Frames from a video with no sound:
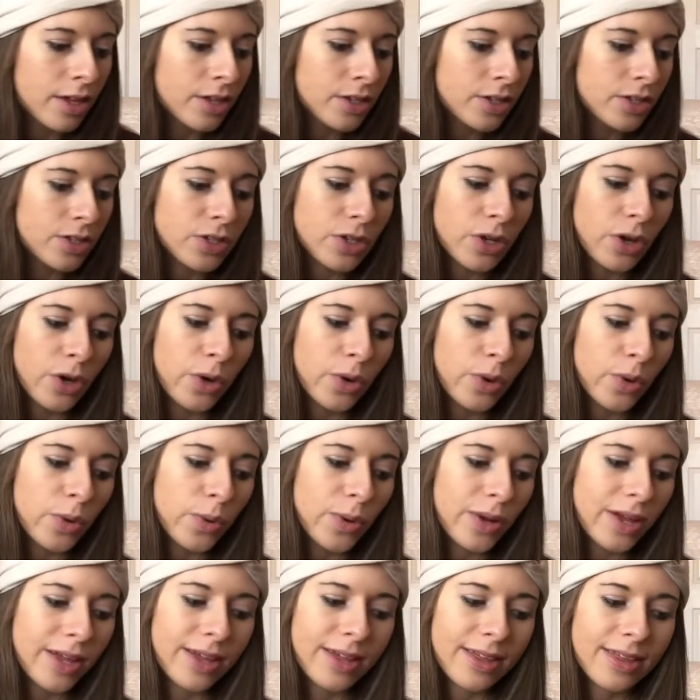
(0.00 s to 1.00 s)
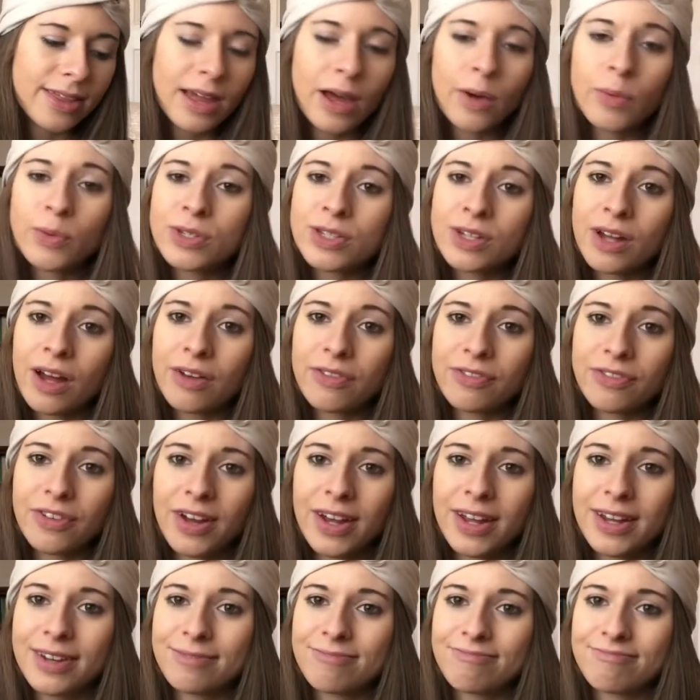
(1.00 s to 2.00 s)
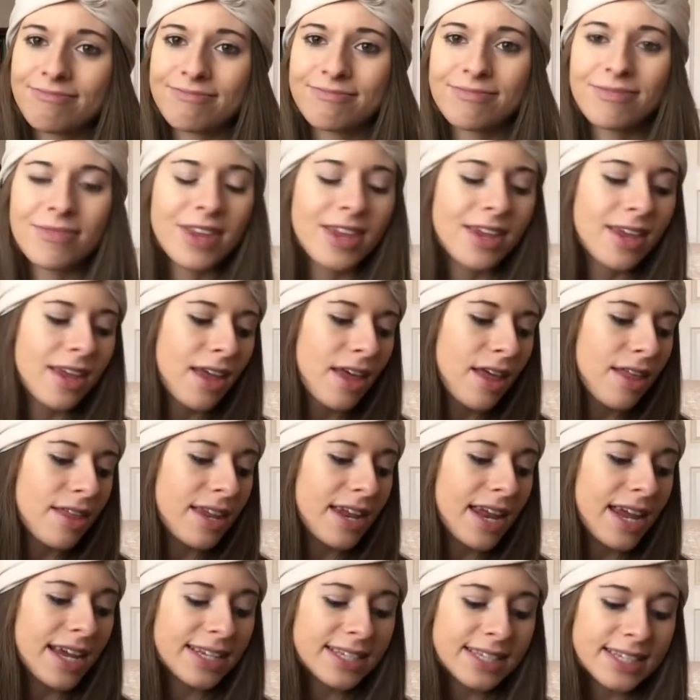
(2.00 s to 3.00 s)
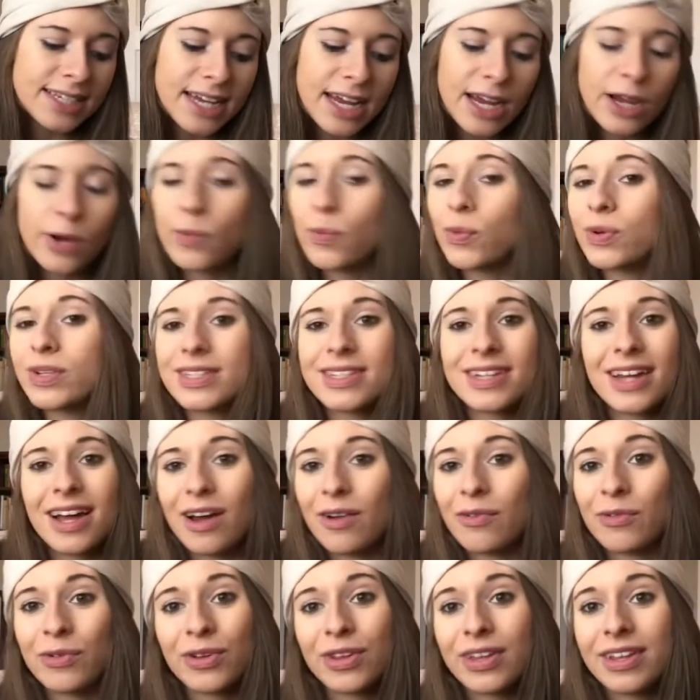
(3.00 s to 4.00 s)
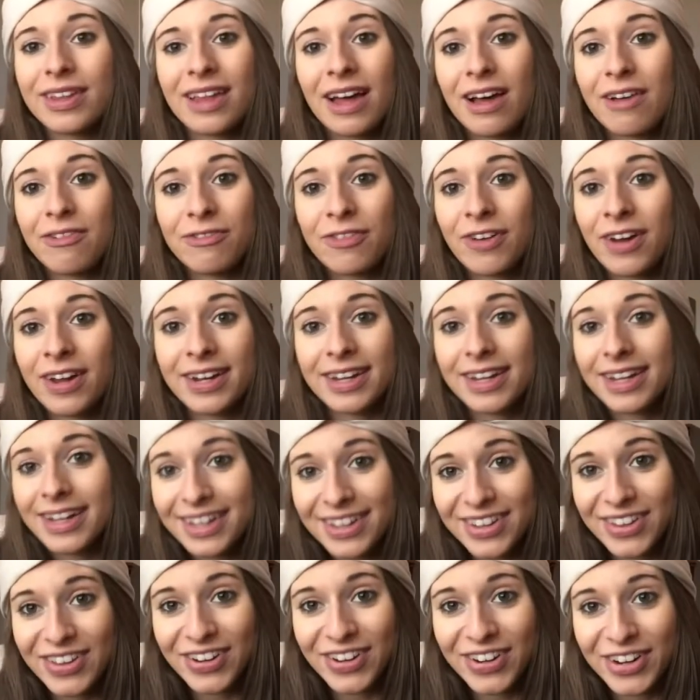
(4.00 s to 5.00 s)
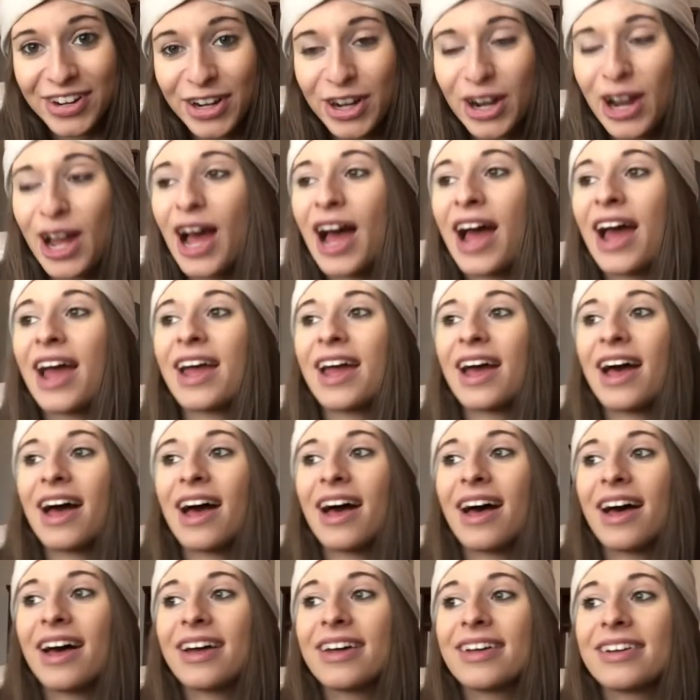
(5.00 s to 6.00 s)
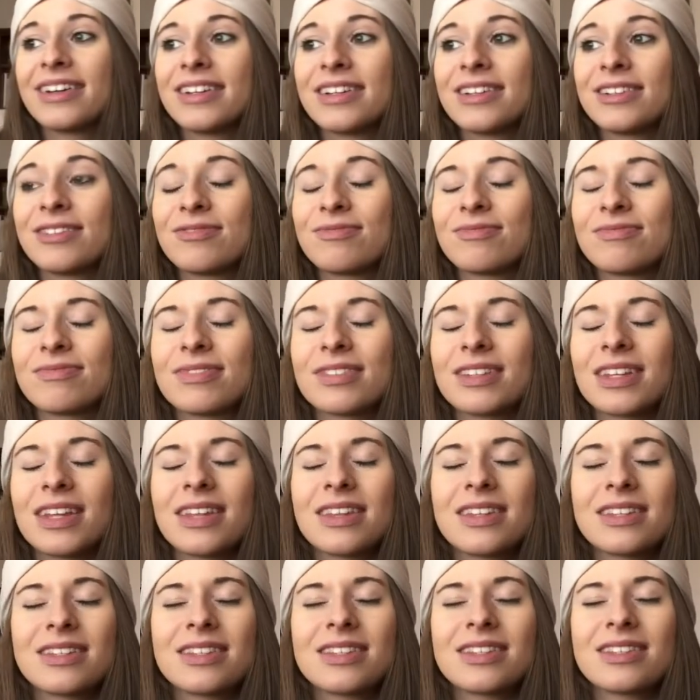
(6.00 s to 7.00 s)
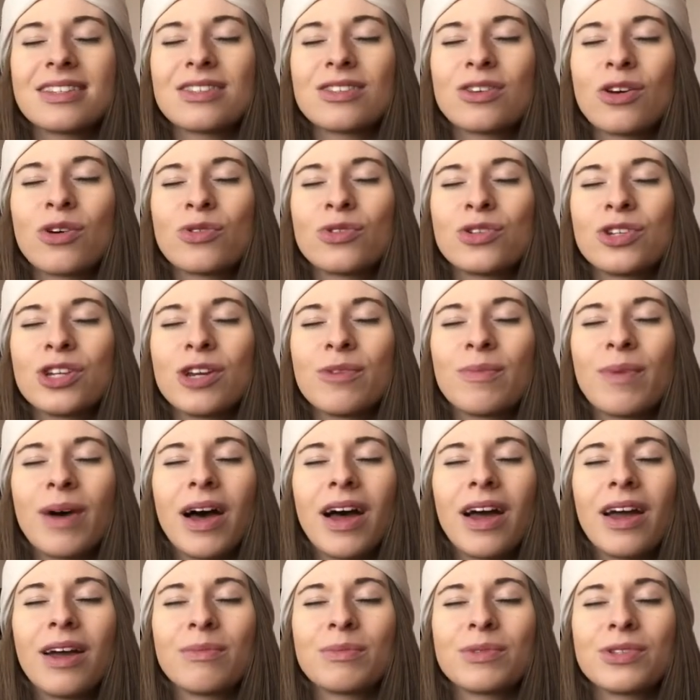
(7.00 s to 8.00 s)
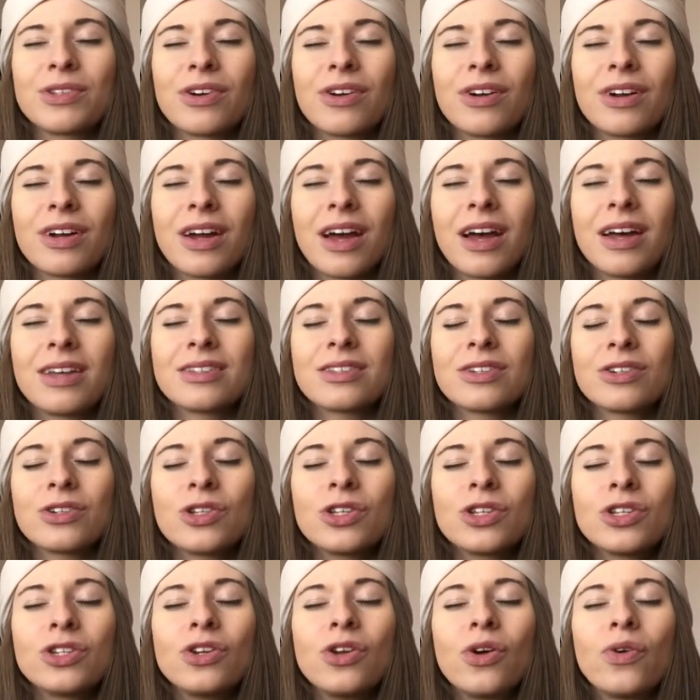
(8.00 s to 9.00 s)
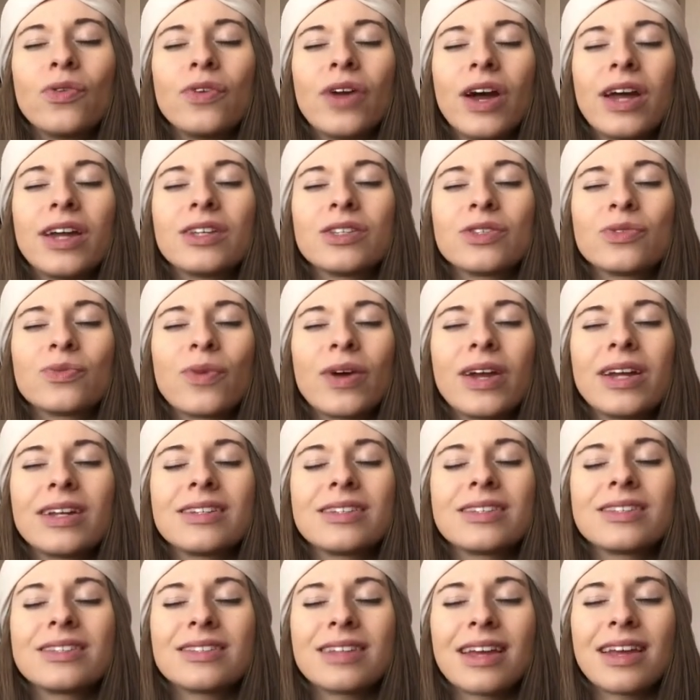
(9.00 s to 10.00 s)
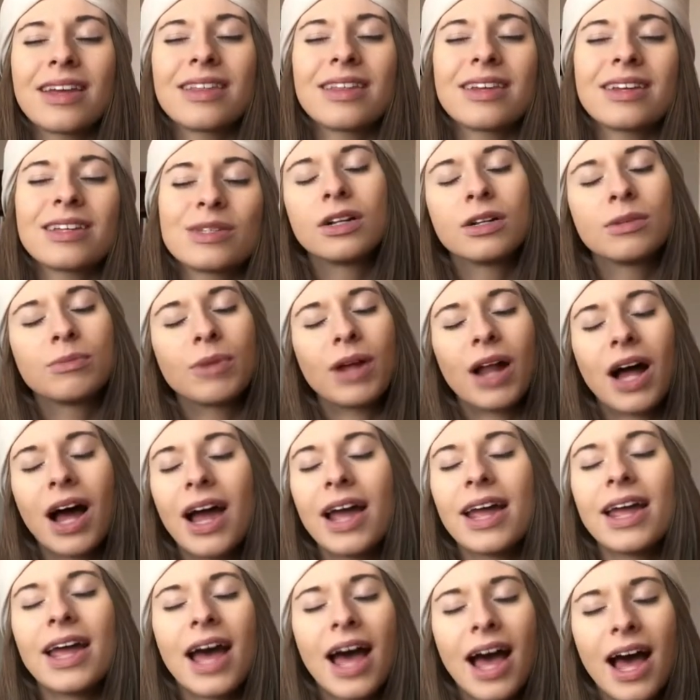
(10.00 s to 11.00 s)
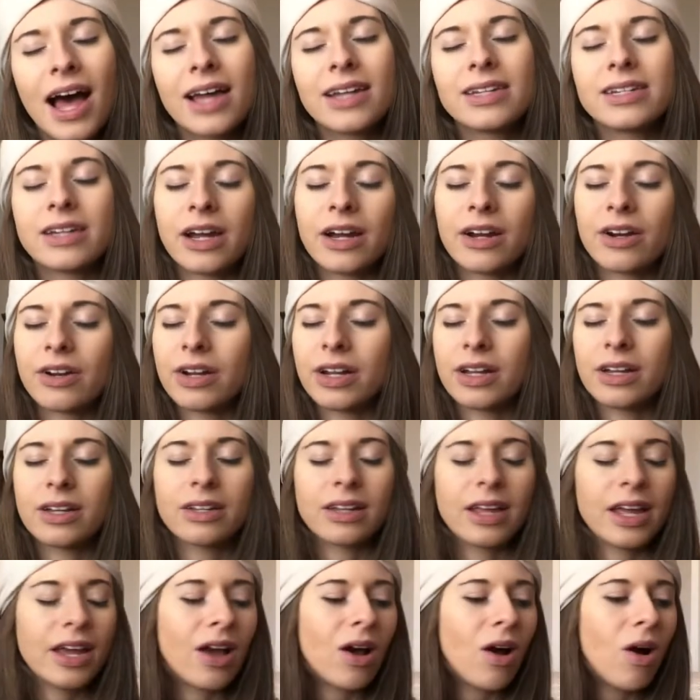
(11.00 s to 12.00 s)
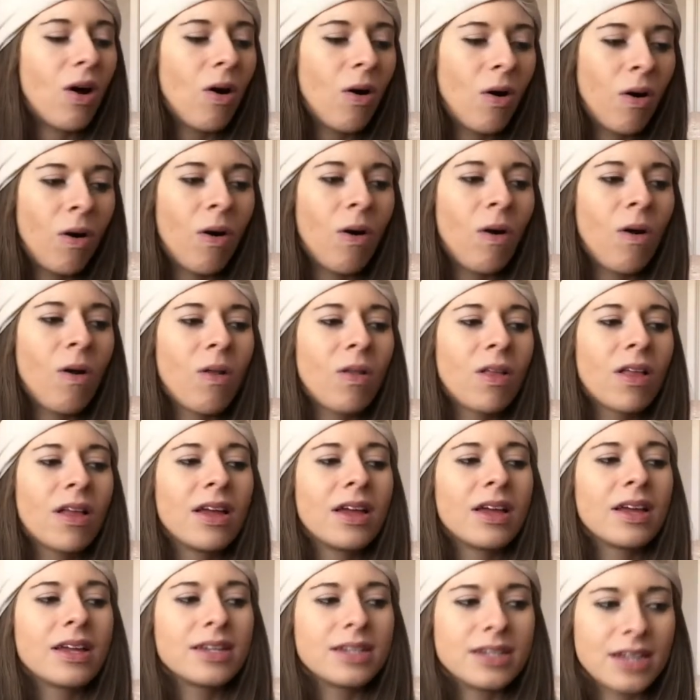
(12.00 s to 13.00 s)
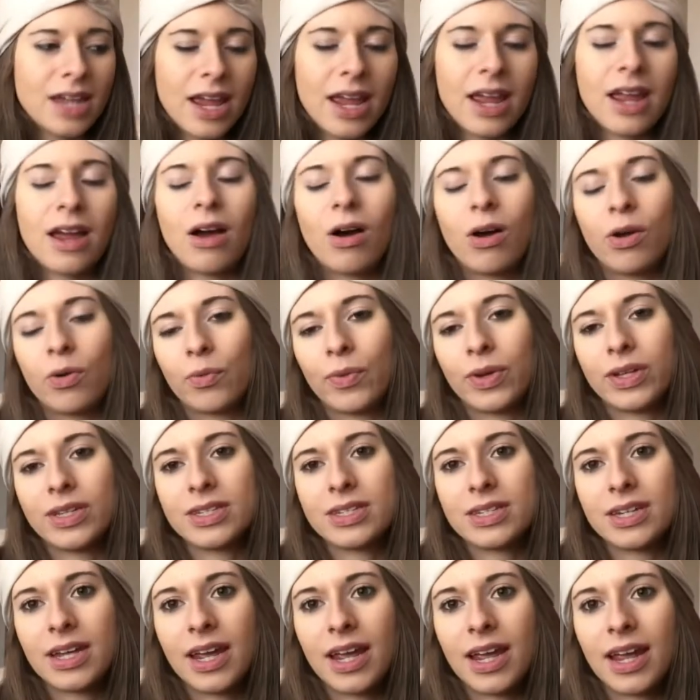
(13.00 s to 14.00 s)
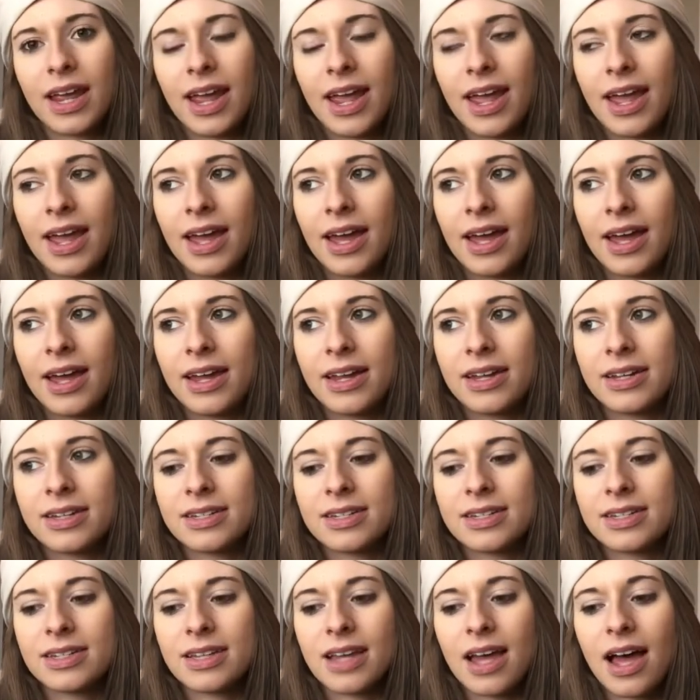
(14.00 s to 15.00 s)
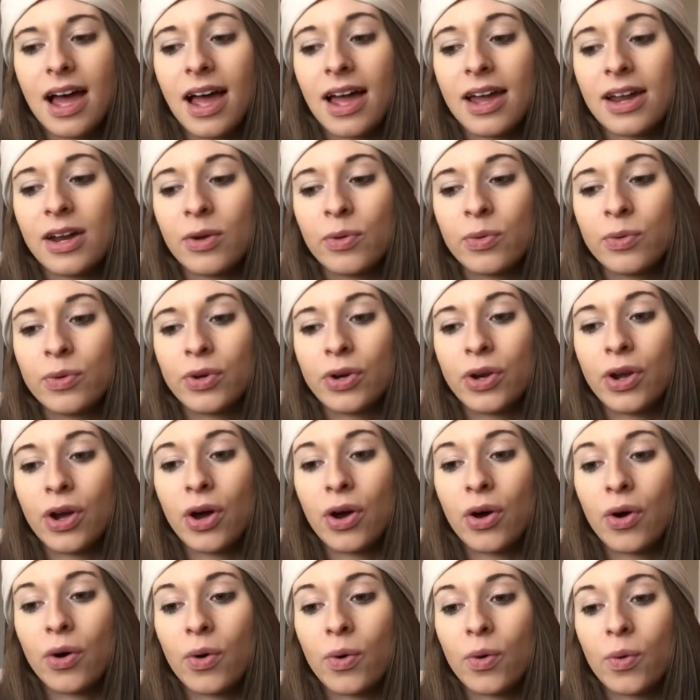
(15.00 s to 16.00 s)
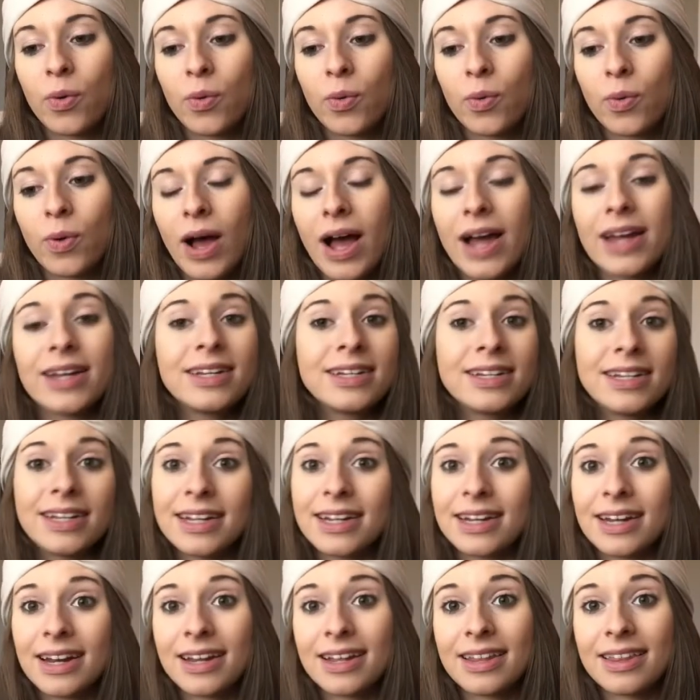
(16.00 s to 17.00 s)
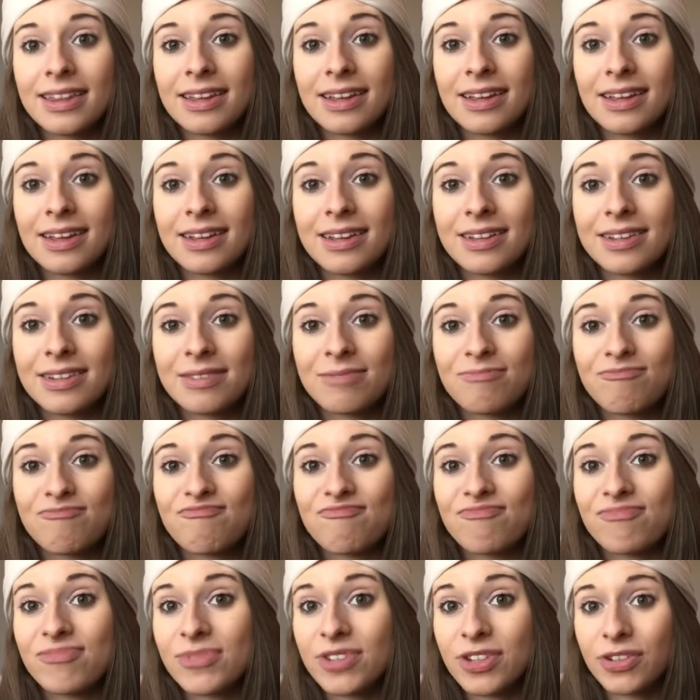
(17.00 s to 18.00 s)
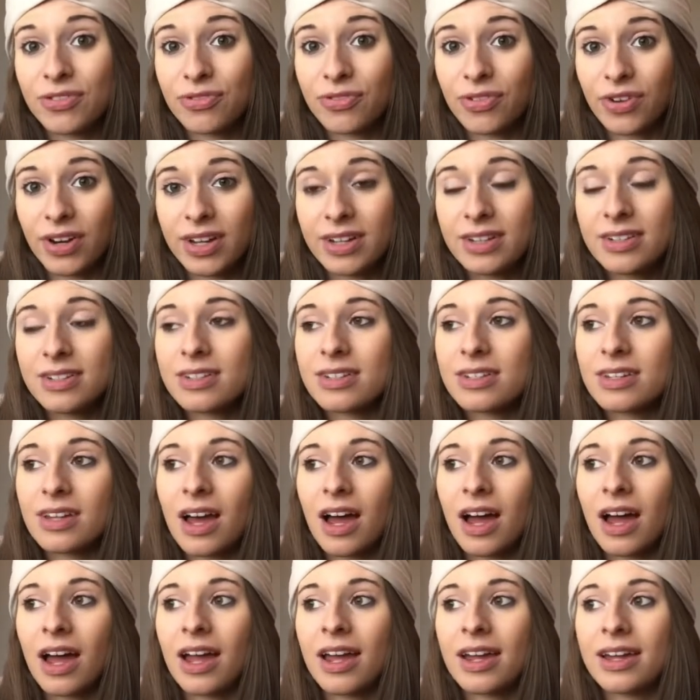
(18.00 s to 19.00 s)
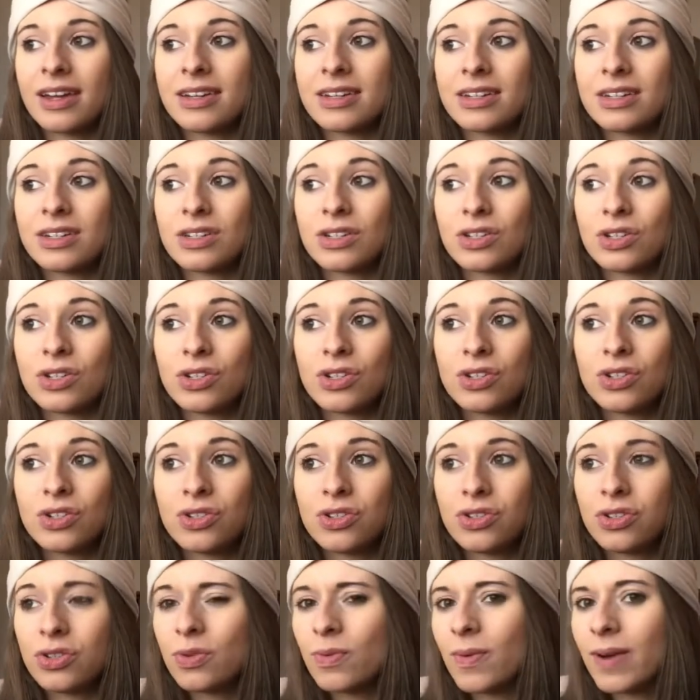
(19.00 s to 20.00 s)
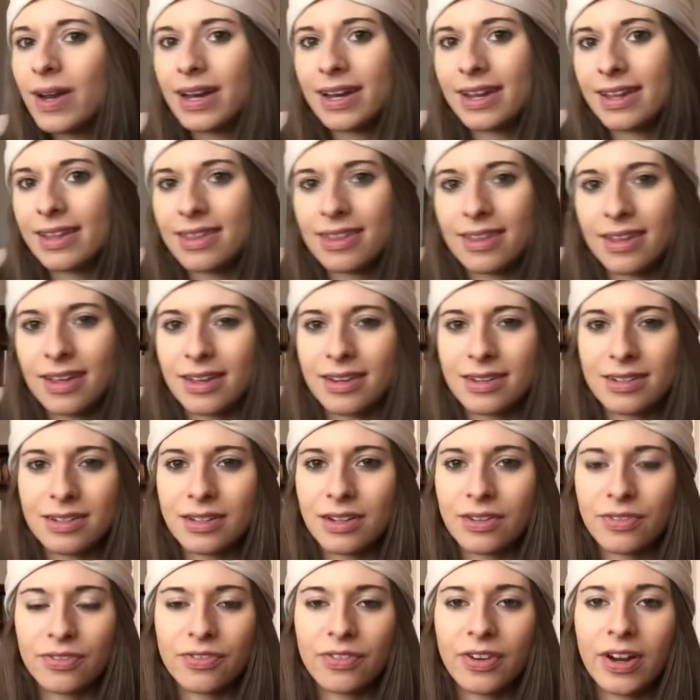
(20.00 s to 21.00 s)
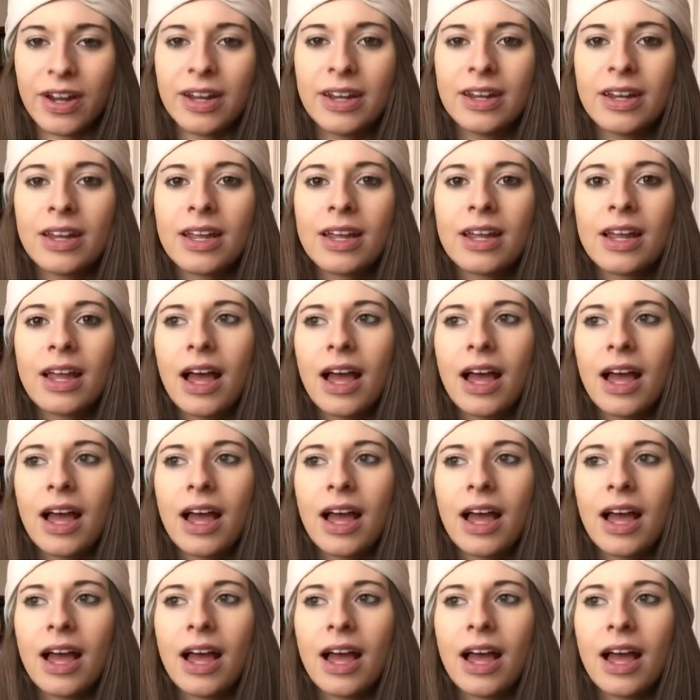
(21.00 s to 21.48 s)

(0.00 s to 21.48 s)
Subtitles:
So that was not fun. The next day was not really that fun either. I had, and this is so TMI, I'm sorry guys, there's just no nice way to say this, but I had diarrhea like all day on Wednesday. And I don't know, I didn't eat anything different. I didn't do anything different.